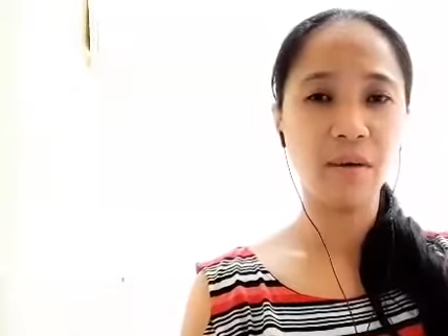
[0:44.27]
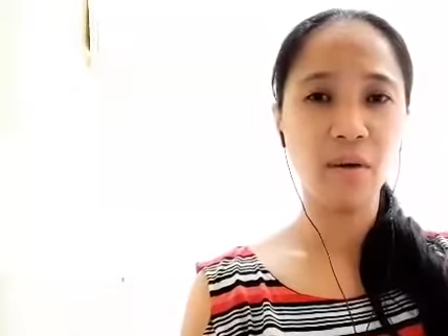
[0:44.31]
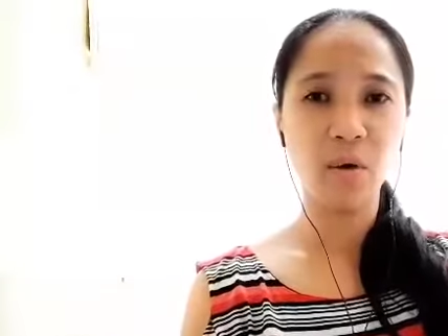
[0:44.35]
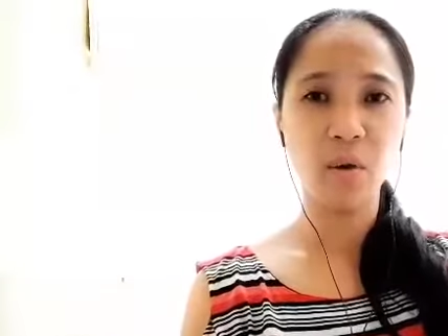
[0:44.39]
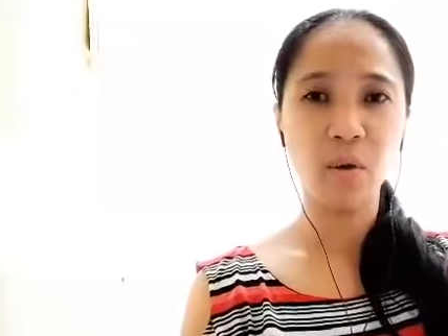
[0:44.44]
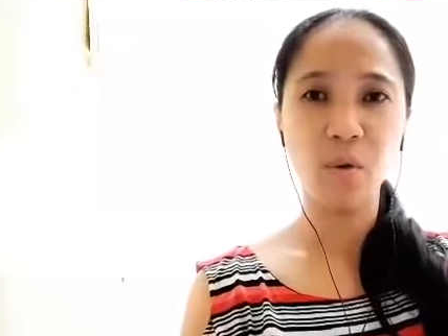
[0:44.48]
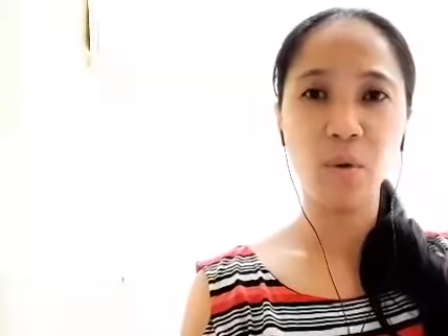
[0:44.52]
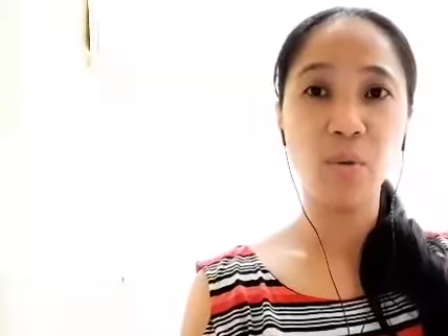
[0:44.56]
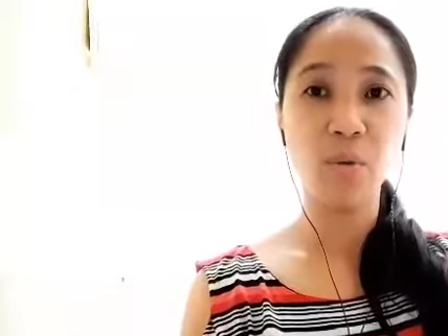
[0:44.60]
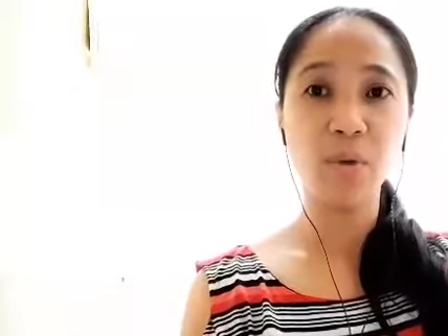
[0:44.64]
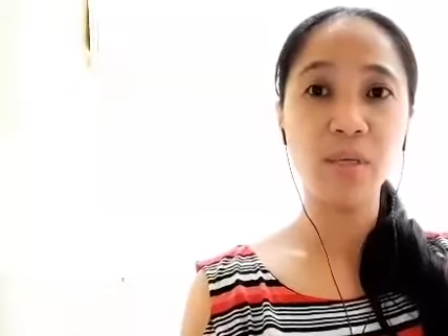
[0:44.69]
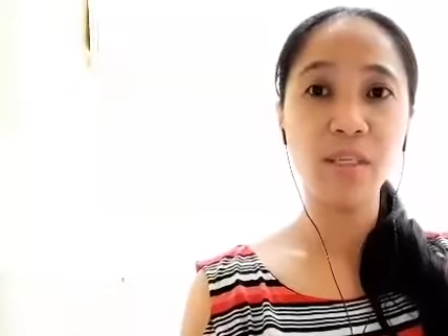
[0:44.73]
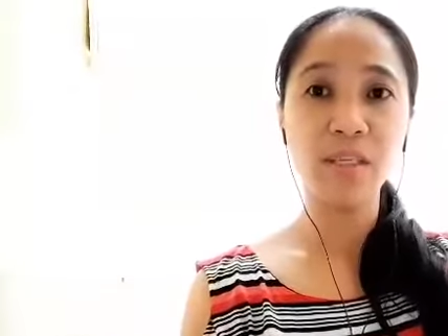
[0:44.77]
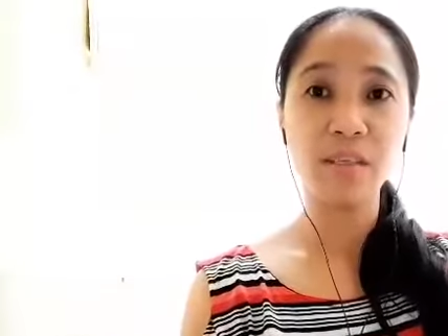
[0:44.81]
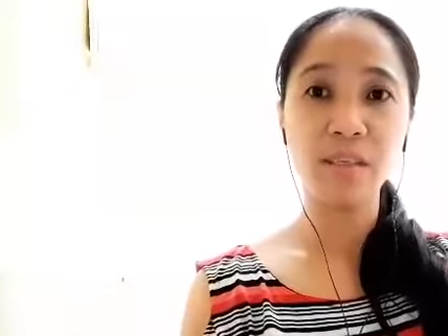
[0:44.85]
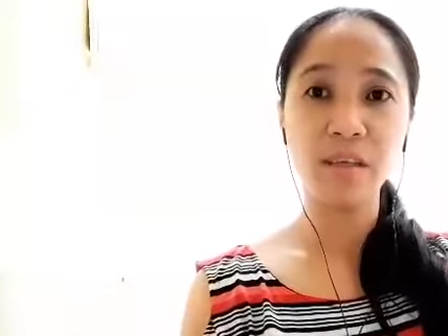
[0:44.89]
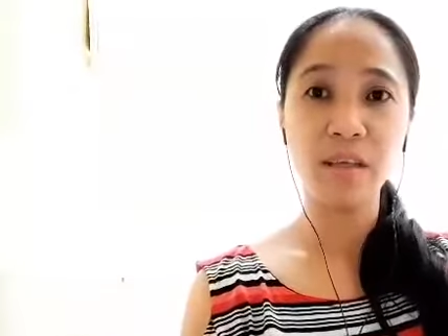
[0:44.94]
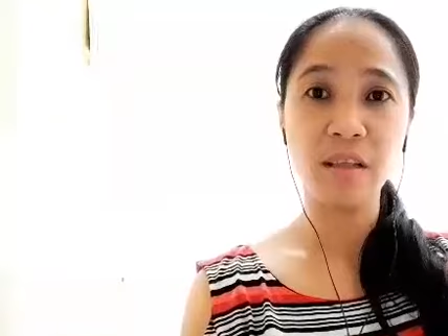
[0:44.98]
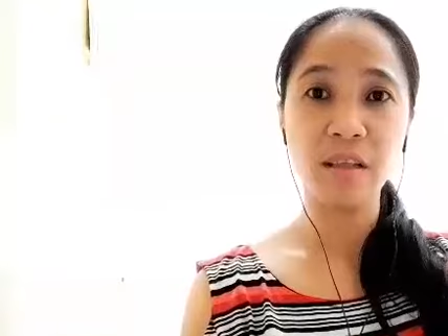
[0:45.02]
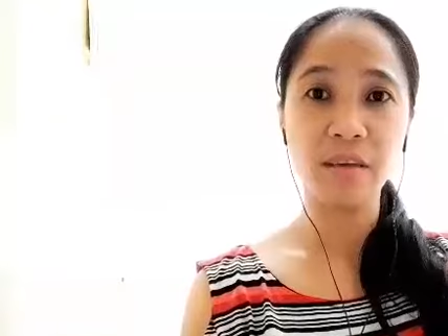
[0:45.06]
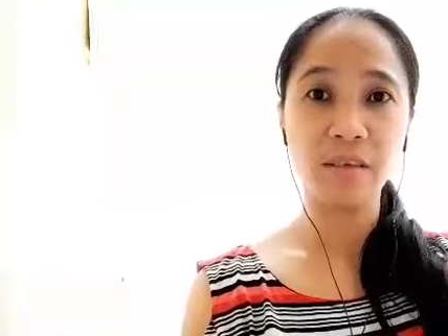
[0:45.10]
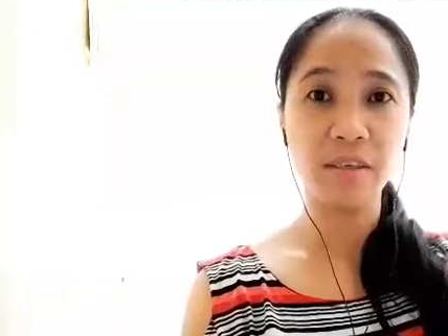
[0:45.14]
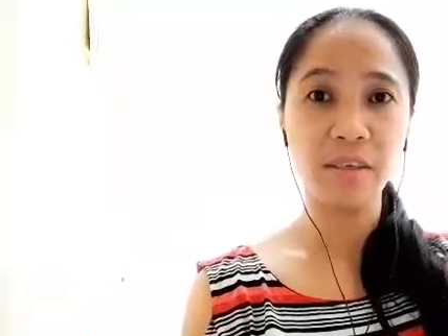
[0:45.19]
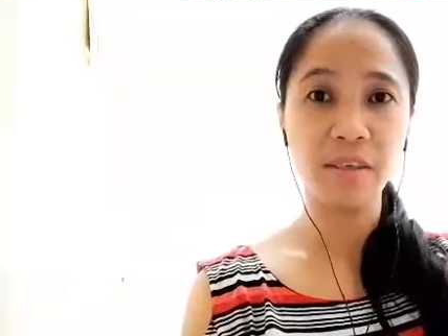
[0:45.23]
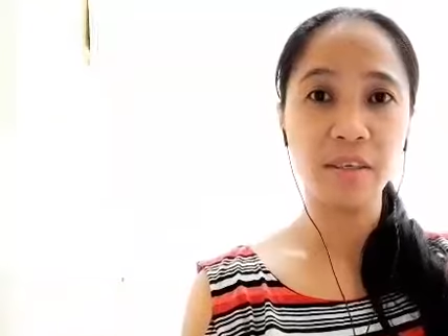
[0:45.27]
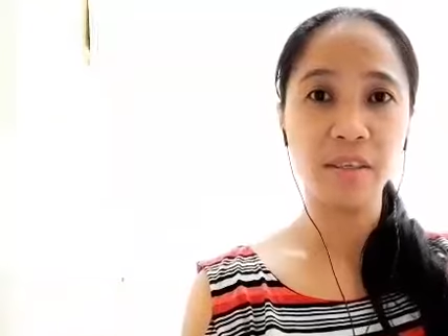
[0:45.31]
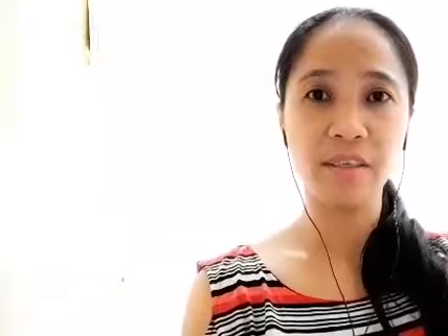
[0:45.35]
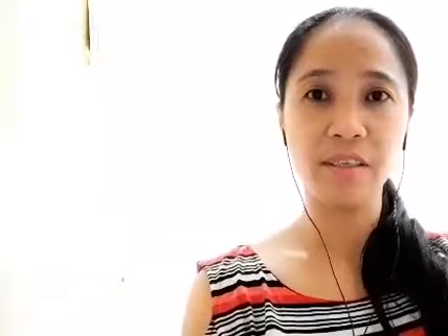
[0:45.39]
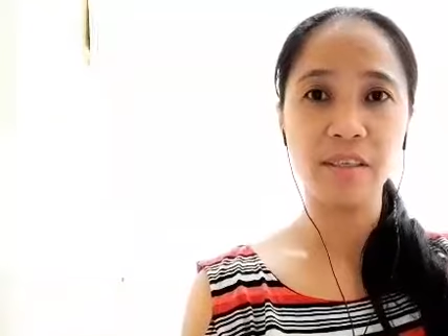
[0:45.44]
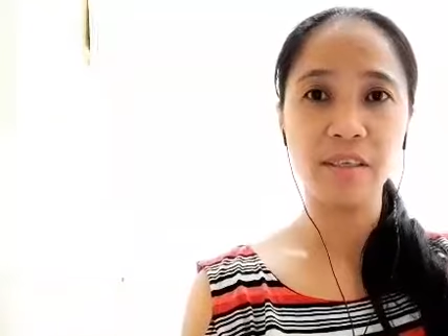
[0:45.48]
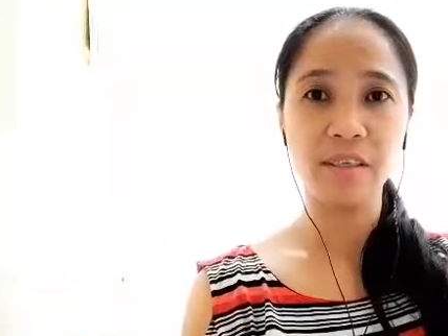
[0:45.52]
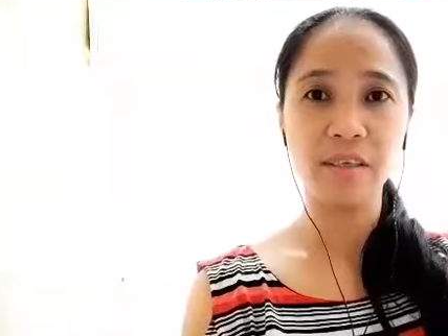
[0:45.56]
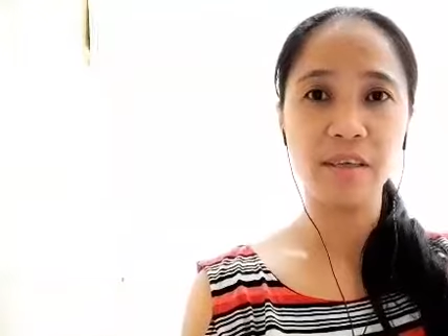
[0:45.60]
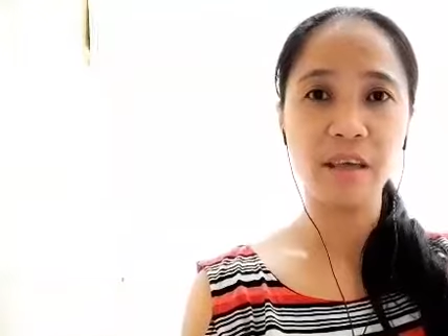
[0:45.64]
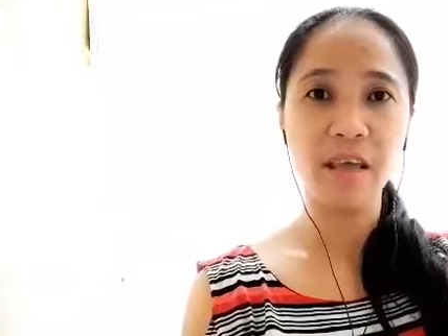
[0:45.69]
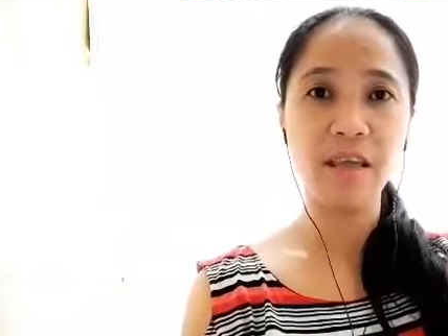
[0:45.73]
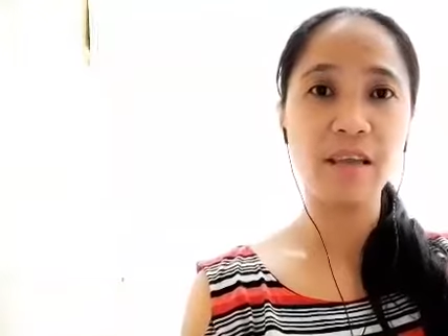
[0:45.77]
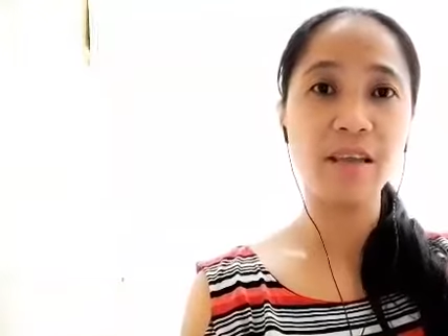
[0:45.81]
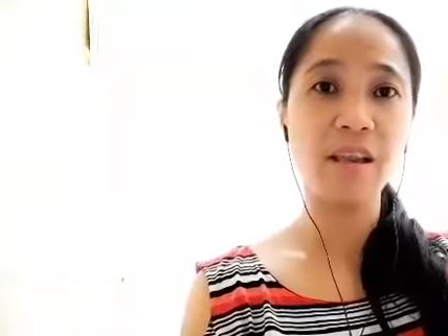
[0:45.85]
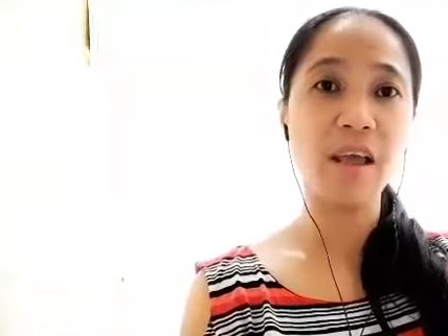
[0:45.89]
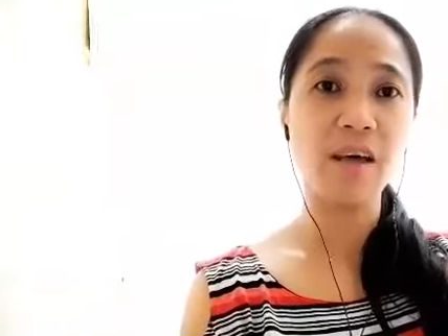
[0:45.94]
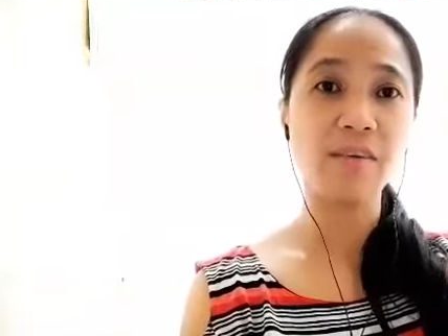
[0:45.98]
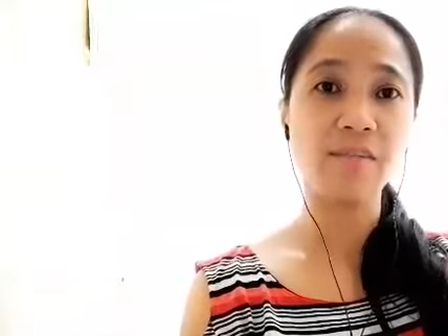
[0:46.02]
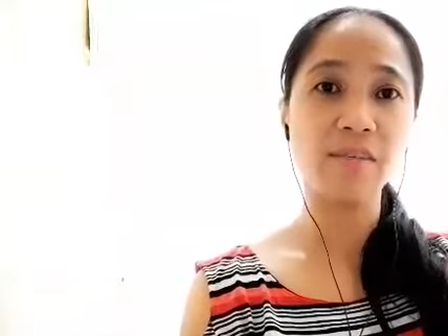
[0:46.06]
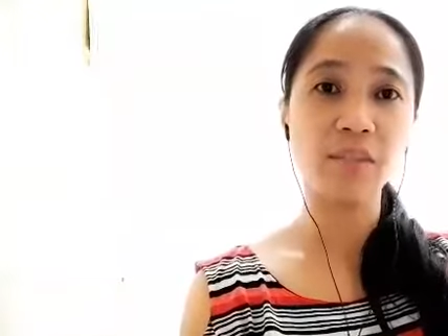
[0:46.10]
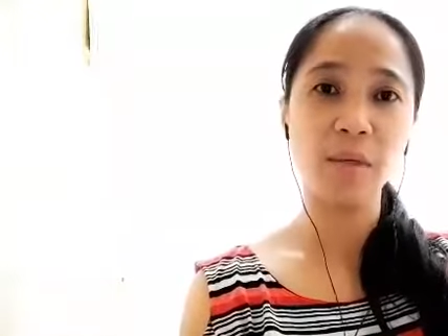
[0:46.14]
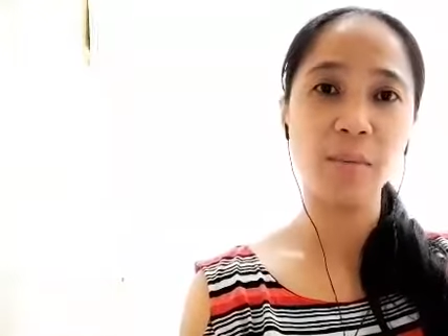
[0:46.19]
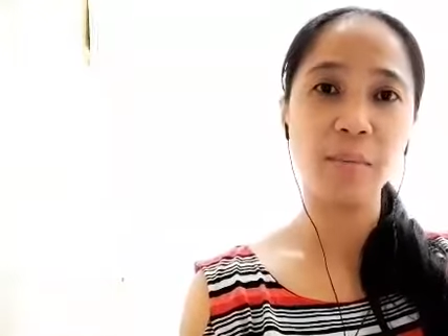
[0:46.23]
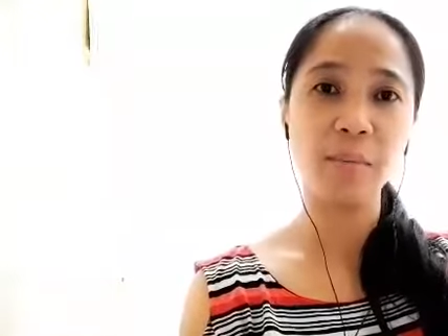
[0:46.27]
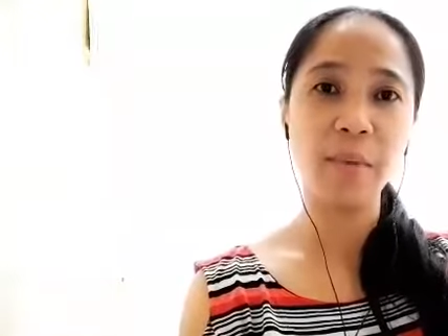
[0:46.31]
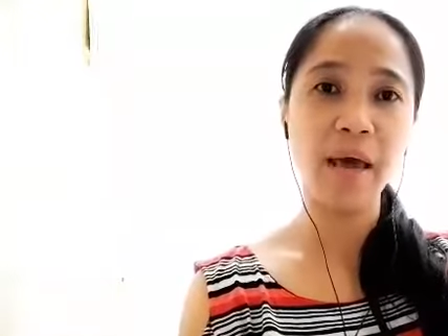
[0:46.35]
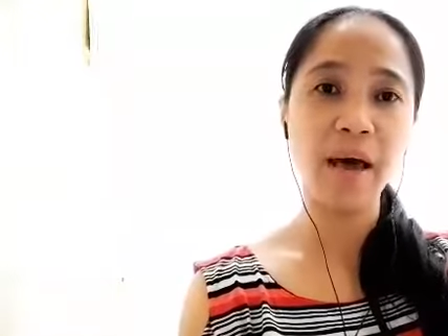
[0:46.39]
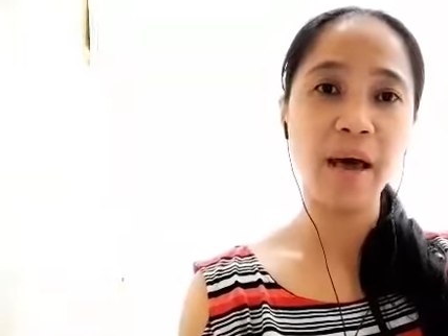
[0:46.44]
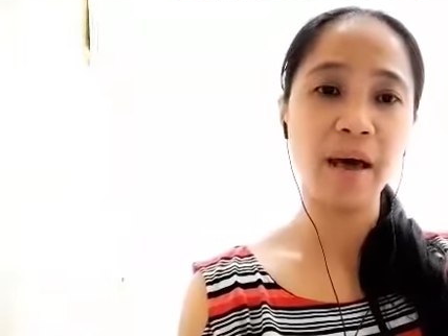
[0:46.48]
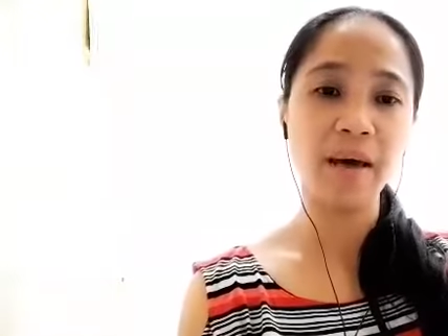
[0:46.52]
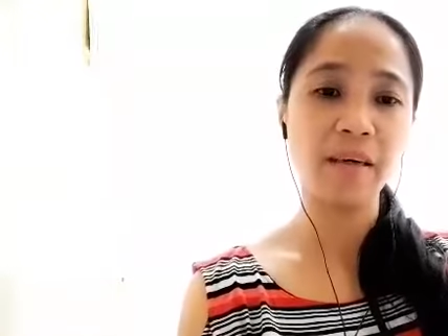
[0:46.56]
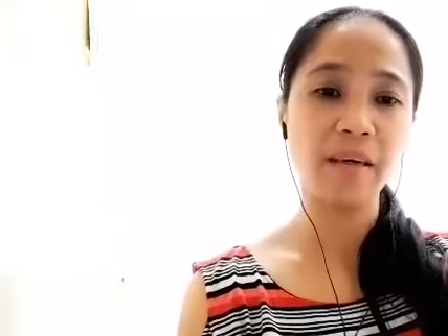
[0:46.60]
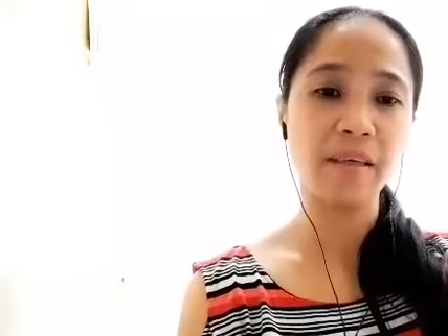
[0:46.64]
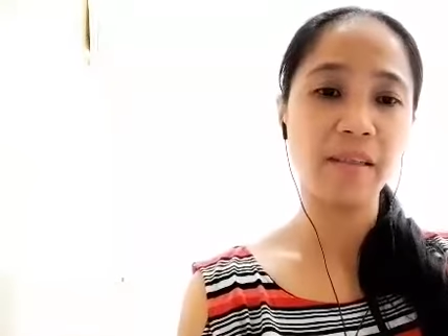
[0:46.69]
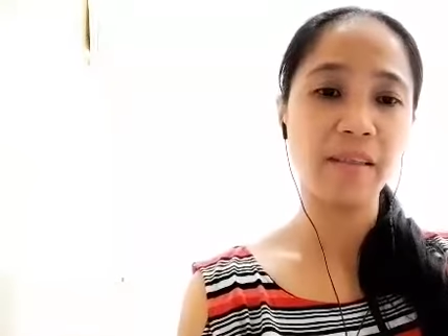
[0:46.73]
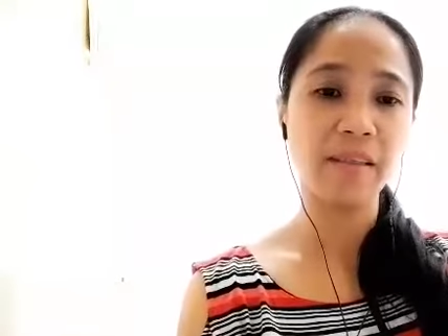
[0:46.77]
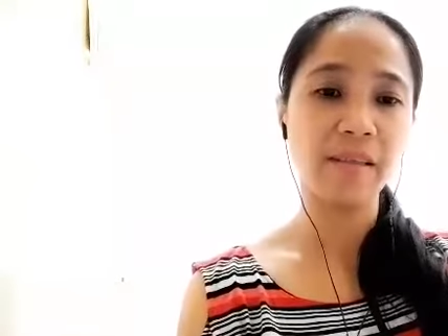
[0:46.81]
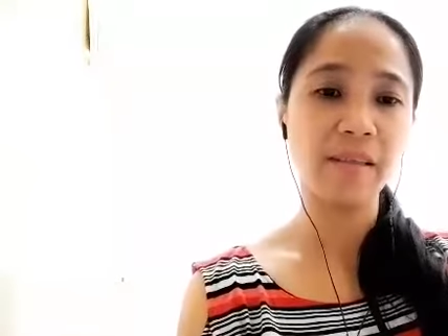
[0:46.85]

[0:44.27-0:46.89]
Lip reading: who was hurt and left behind.